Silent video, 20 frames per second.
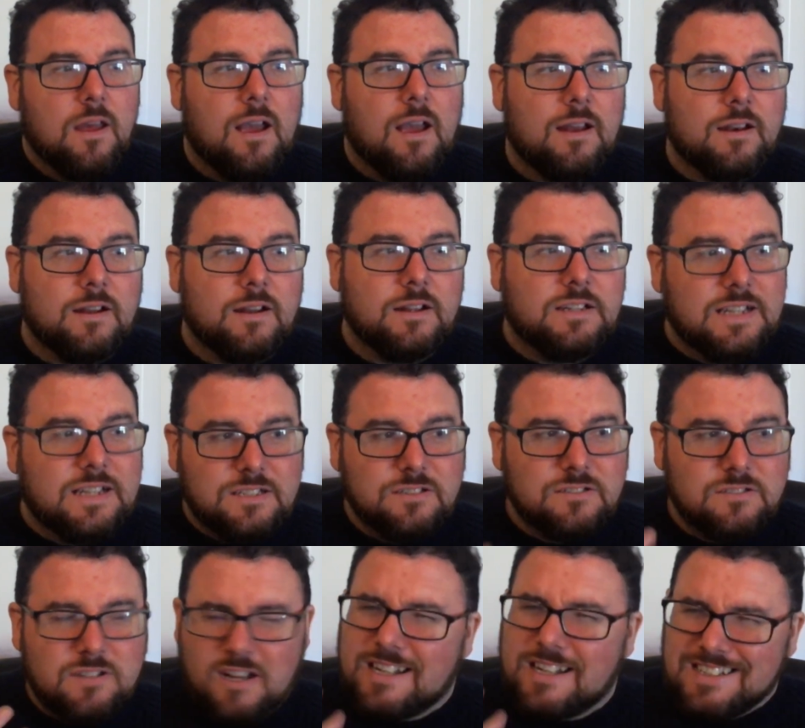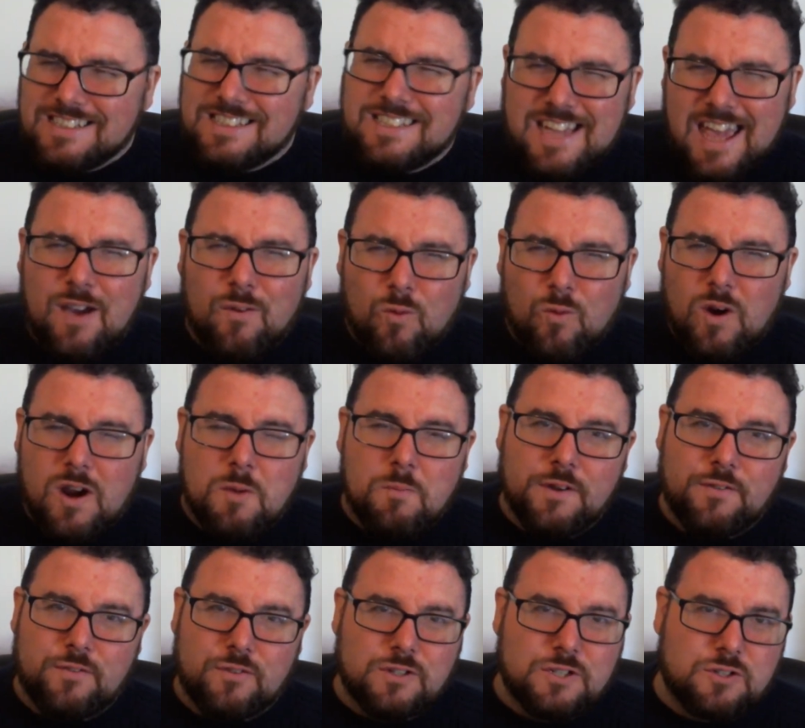and I didn't get where
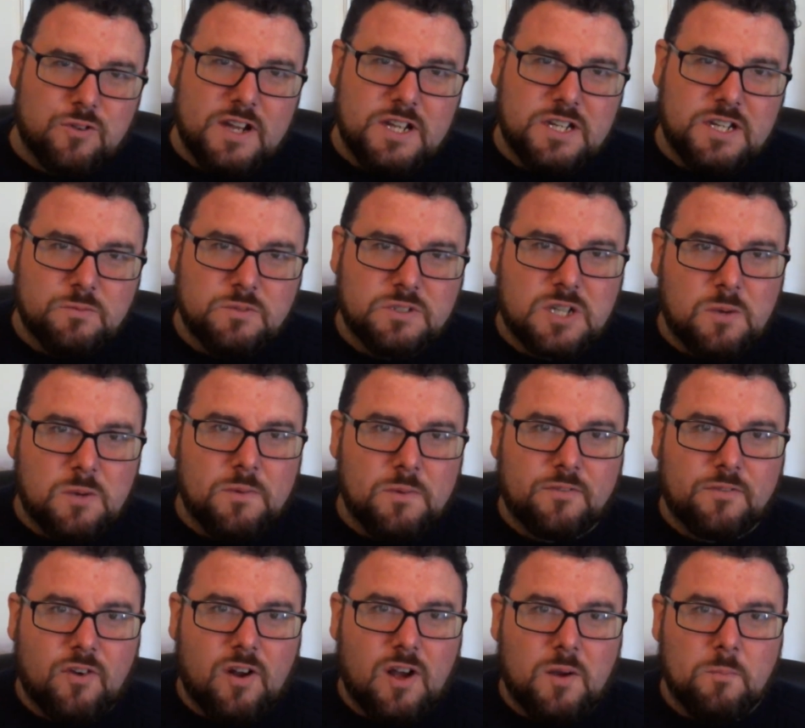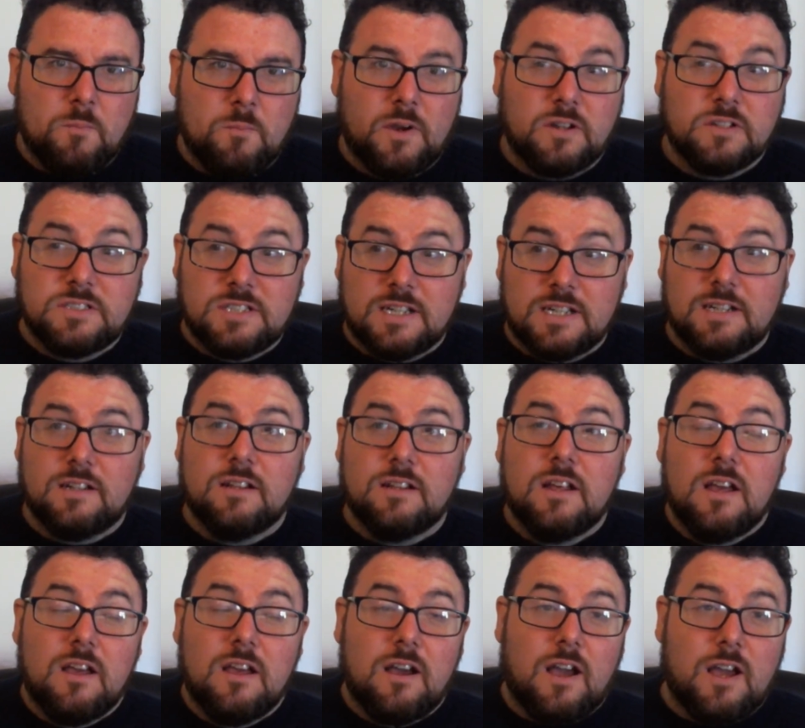my frustration was coming from until
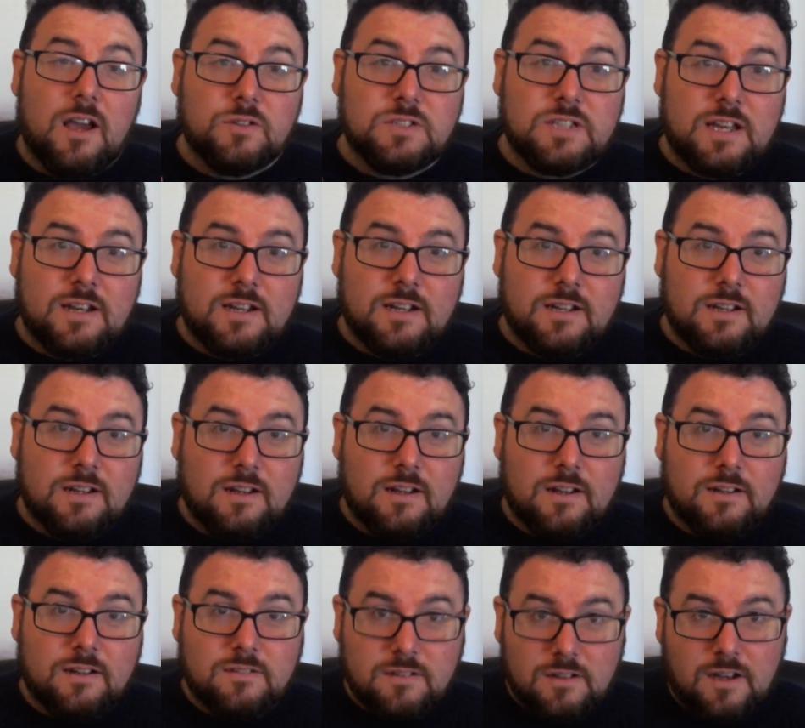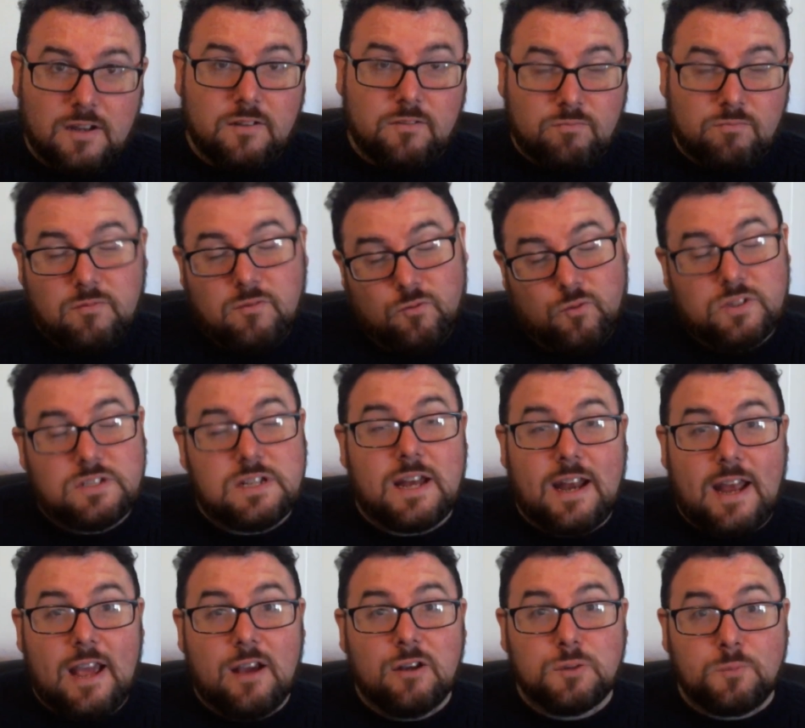I was at
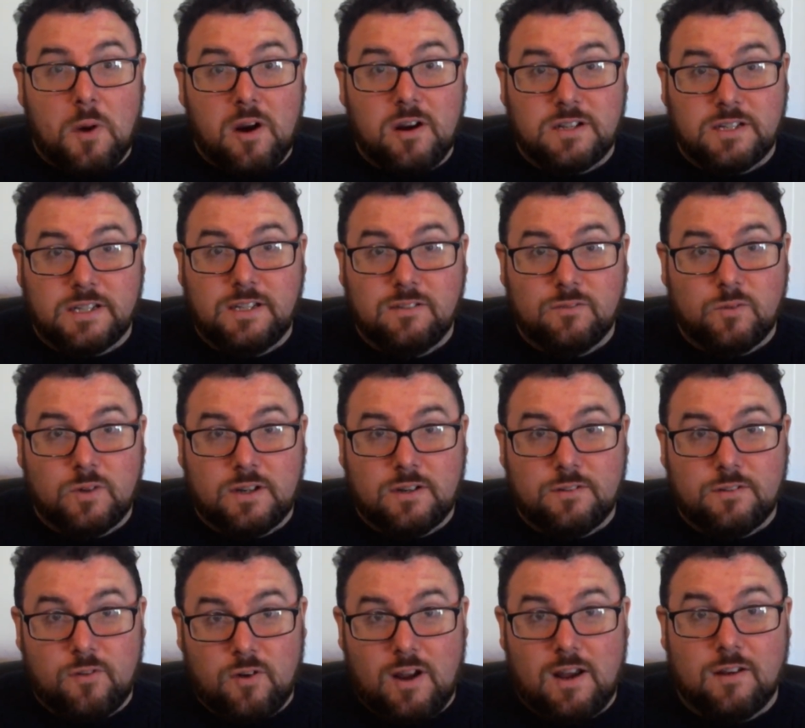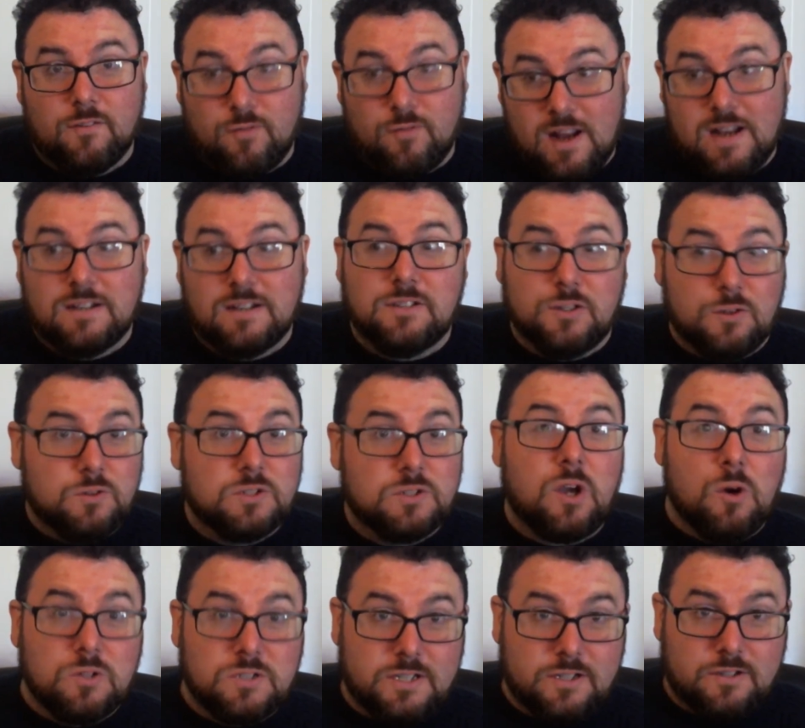a house party with a friend who was
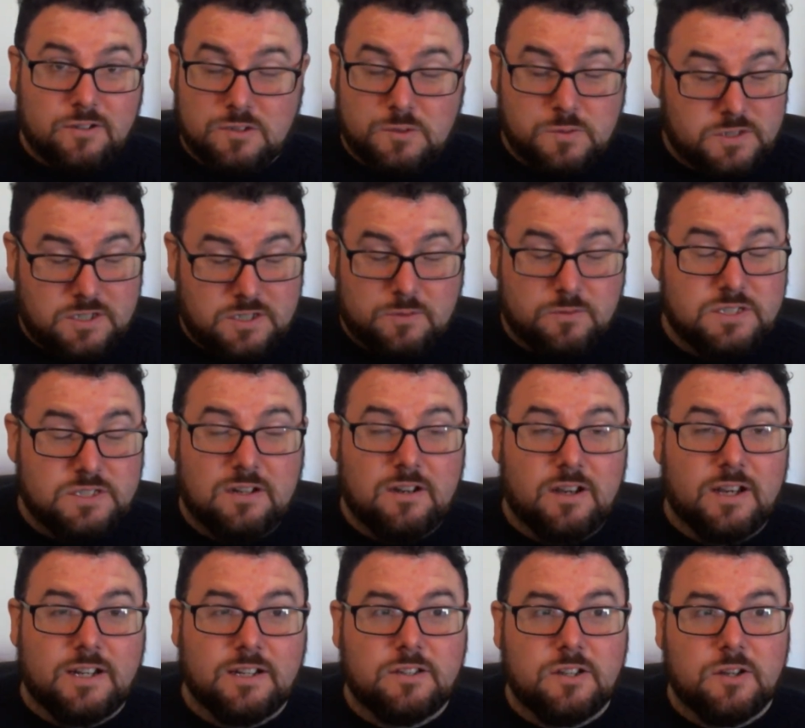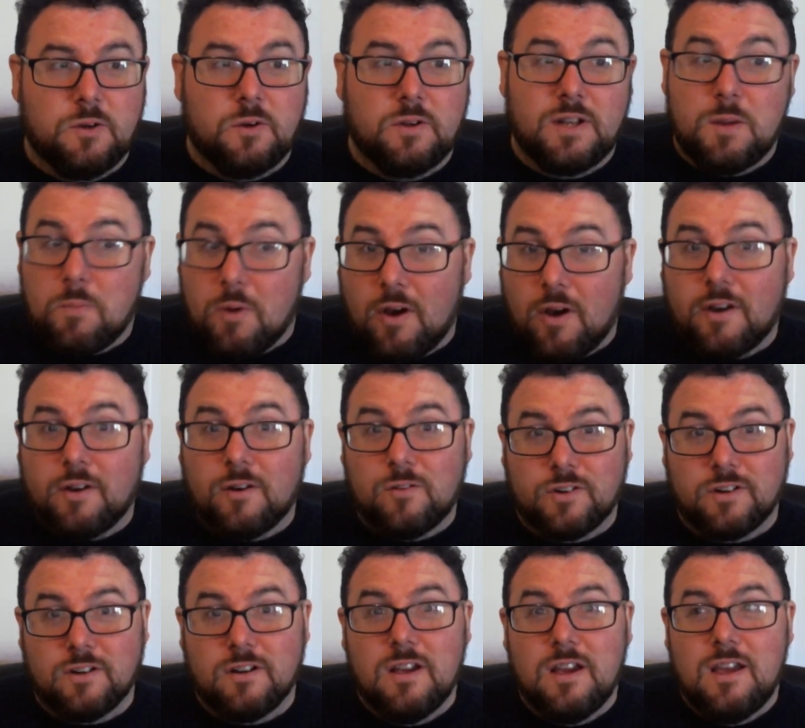hosting us, which I was delighted to, and they brought
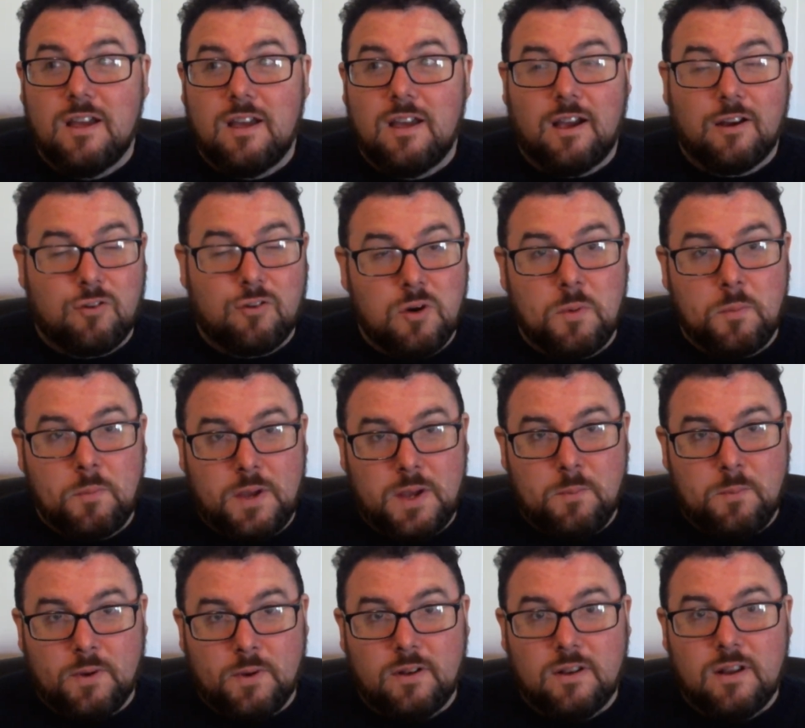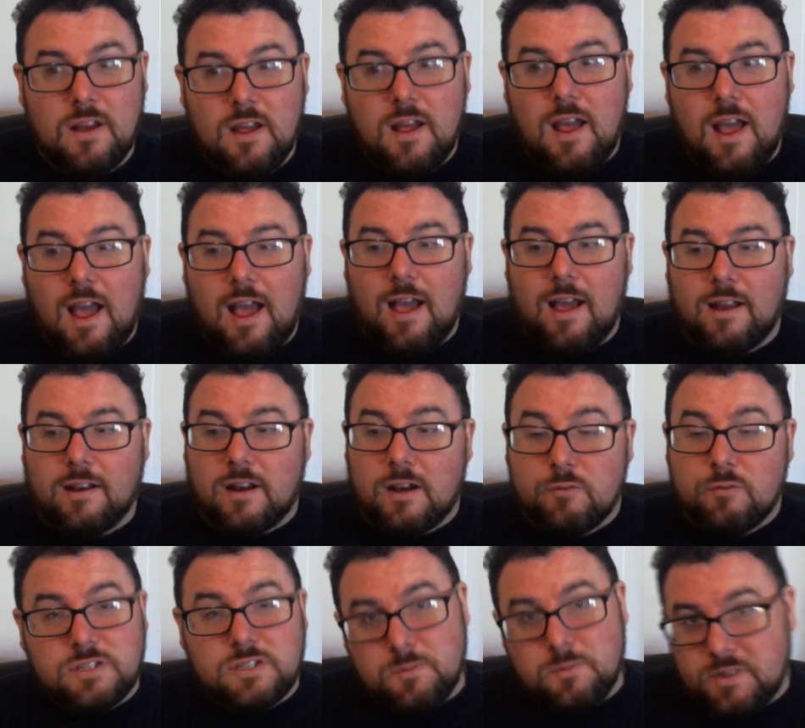over a group of people, and I
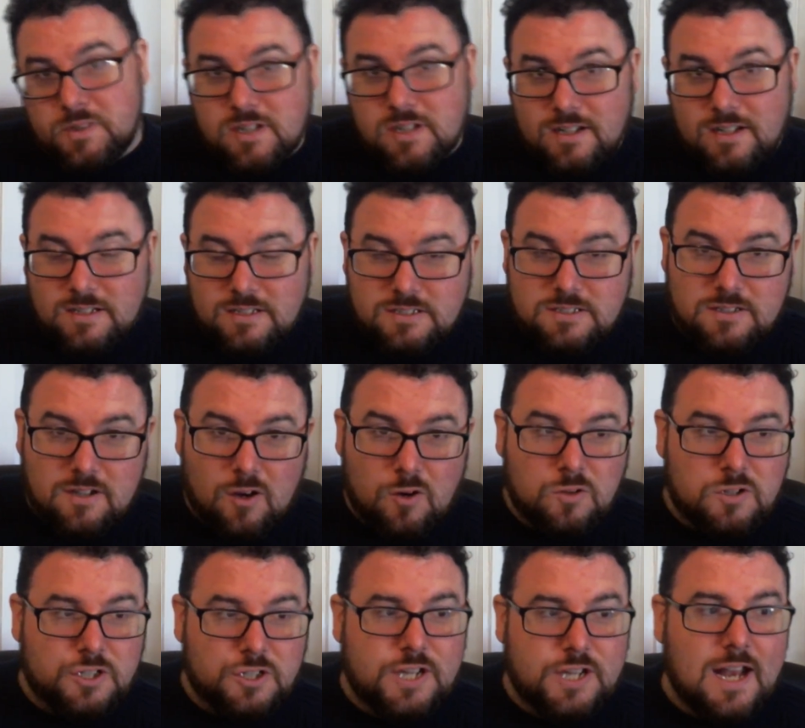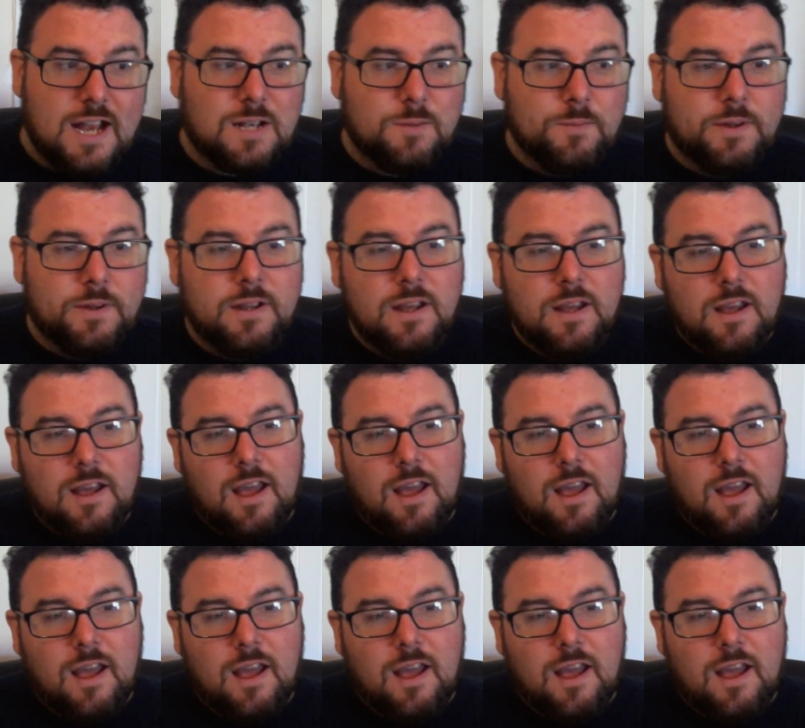was sitting beside this older gentleman,